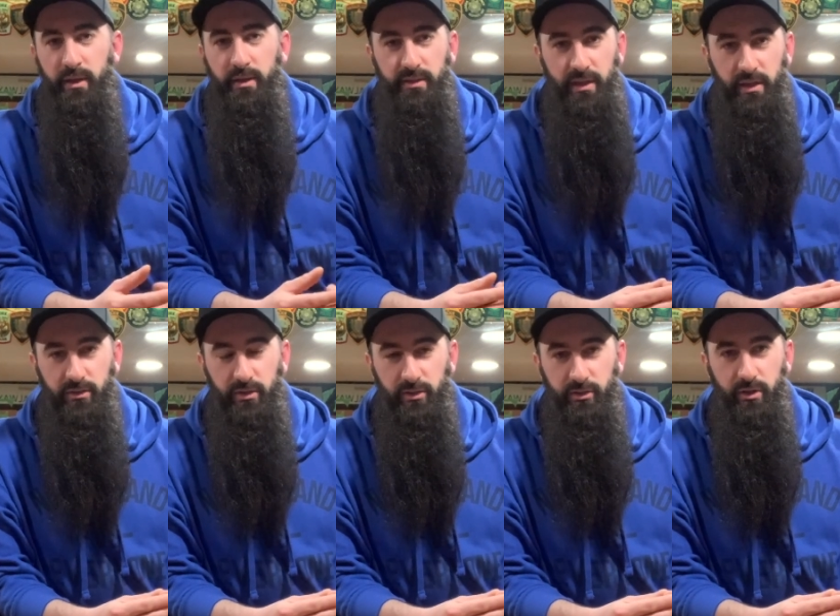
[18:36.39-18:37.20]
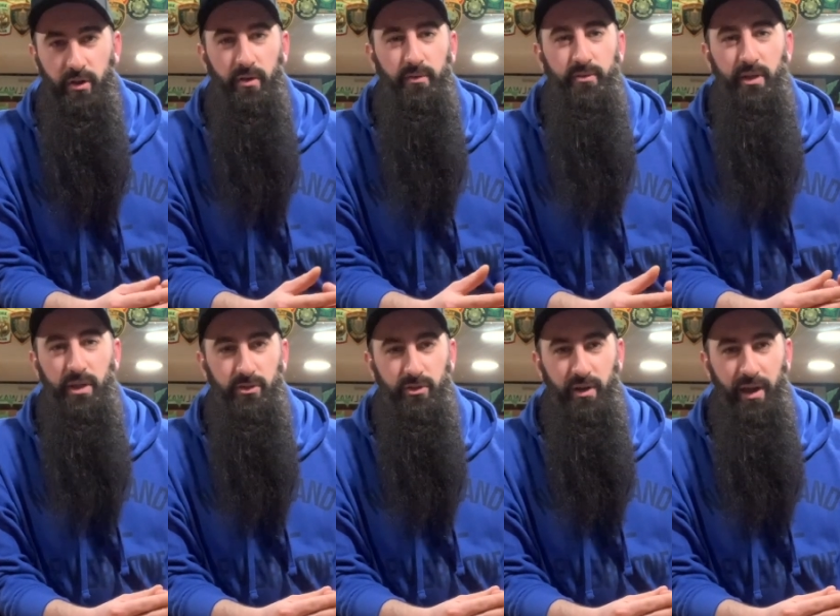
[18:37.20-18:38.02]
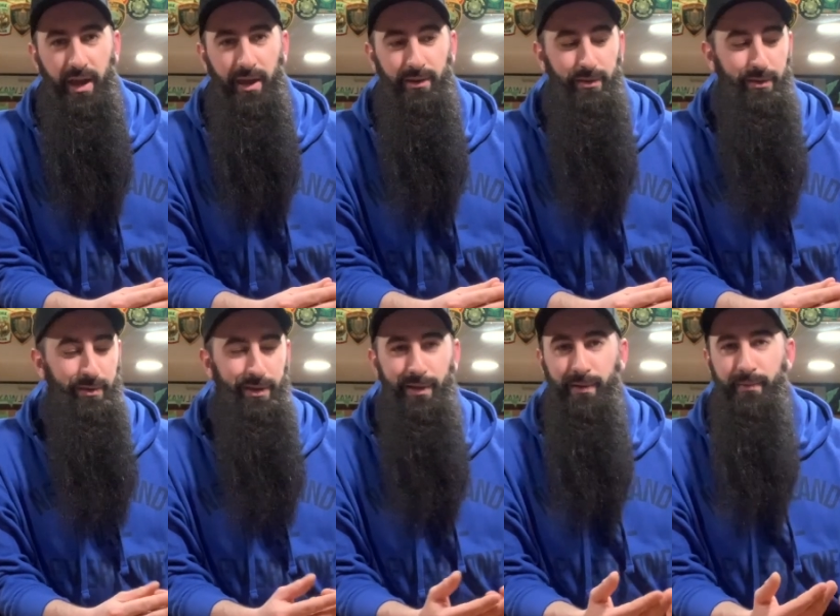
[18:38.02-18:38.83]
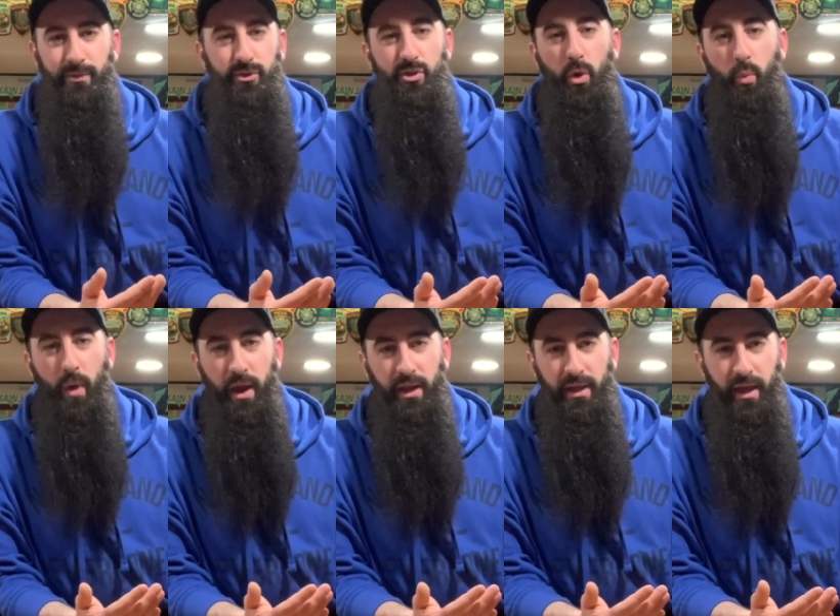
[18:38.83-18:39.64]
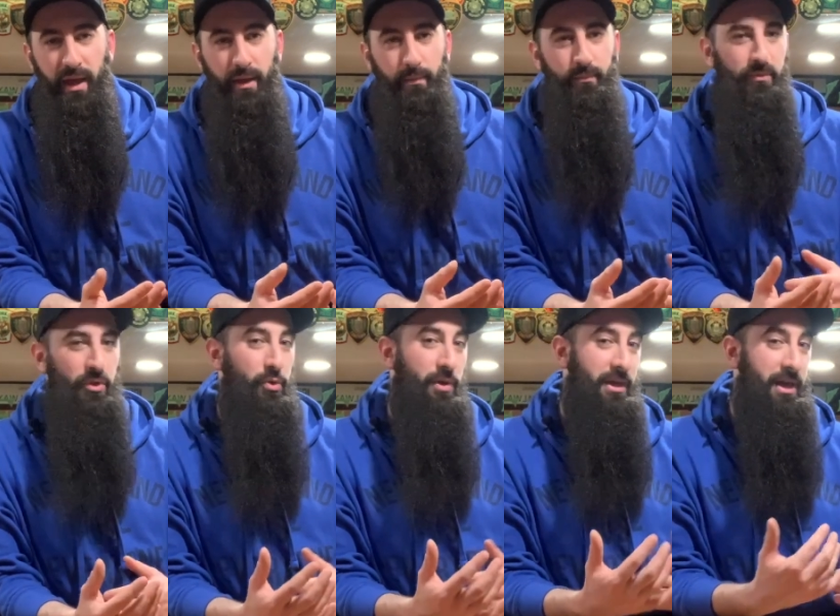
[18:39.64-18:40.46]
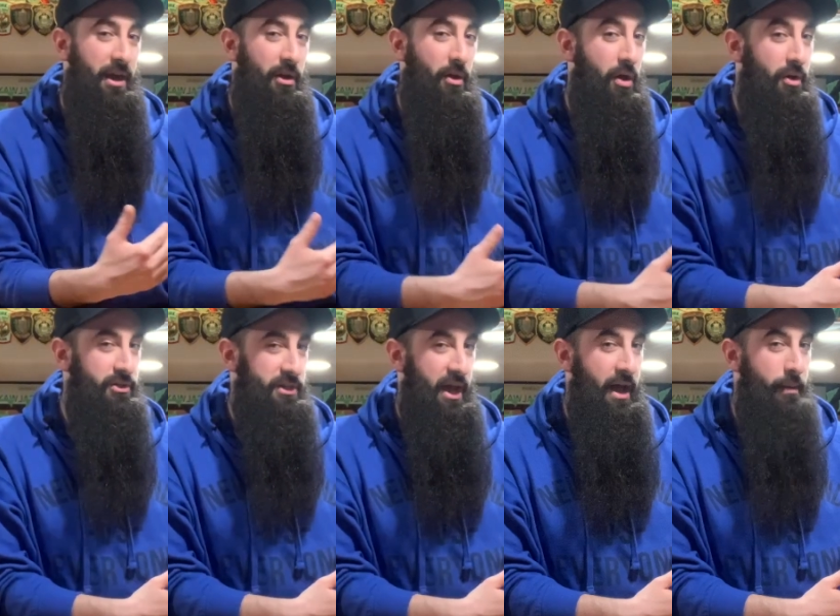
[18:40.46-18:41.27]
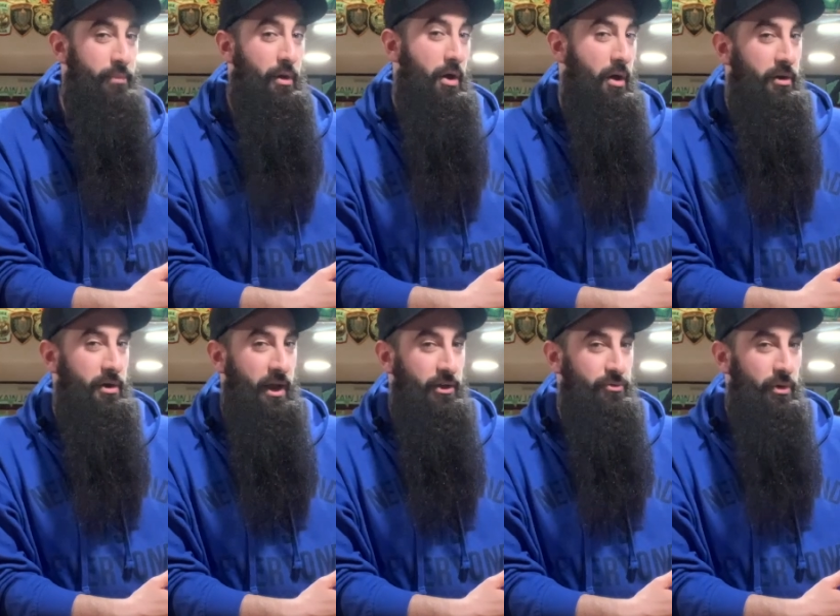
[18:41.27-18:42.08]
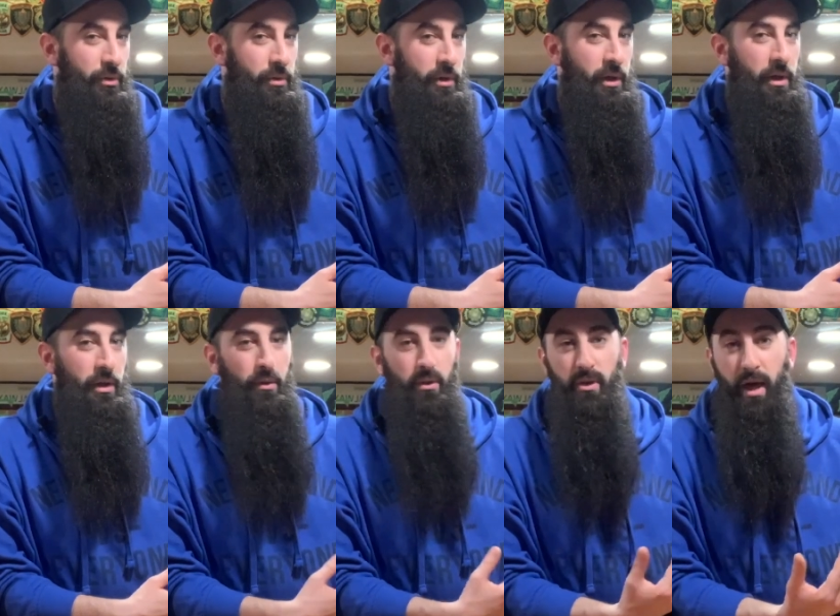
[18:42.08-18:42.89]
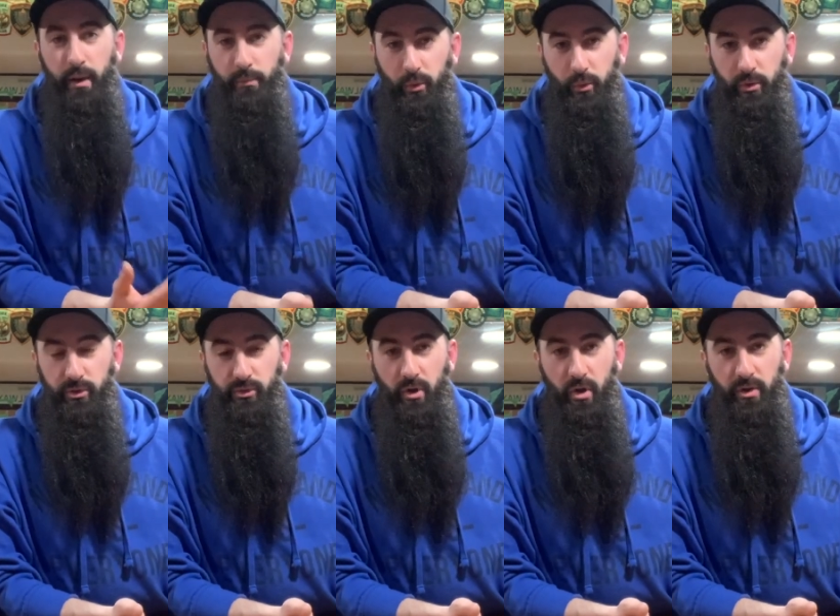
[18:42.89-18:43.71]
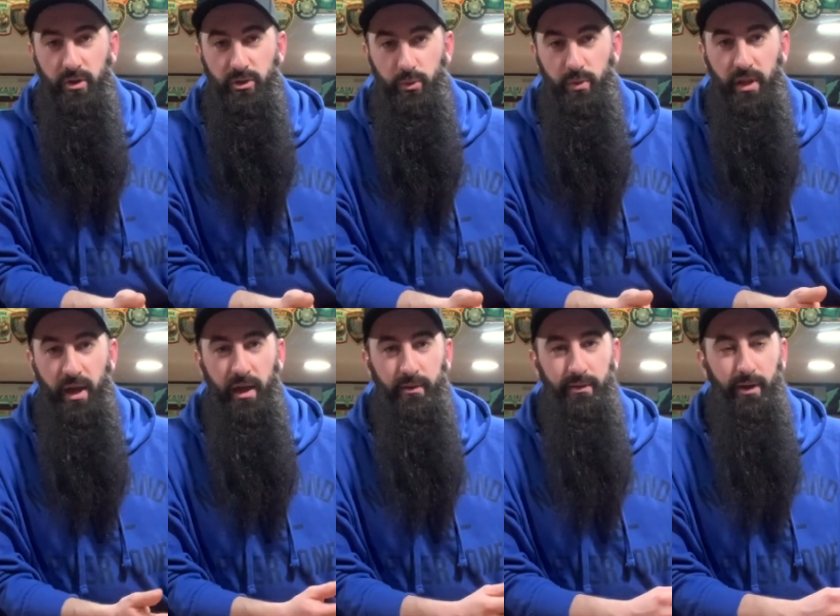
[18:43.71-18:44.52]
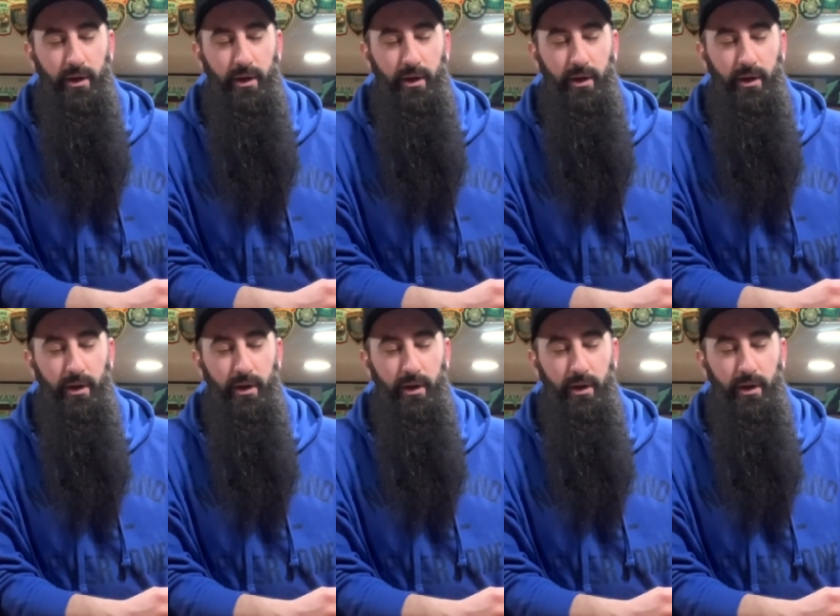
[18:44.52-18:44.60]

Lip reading: It's easier to serve, easier to handle. There's no waiting game. You can get it on tap on nitro. A lot of breweries are already doing that.